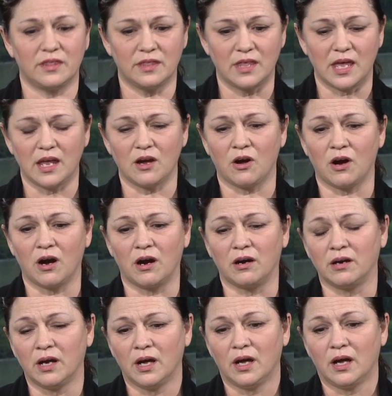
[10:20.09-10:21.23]

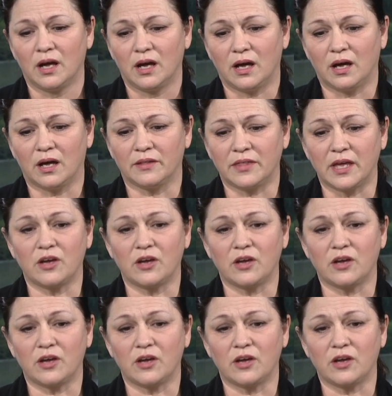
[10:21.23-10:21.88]
they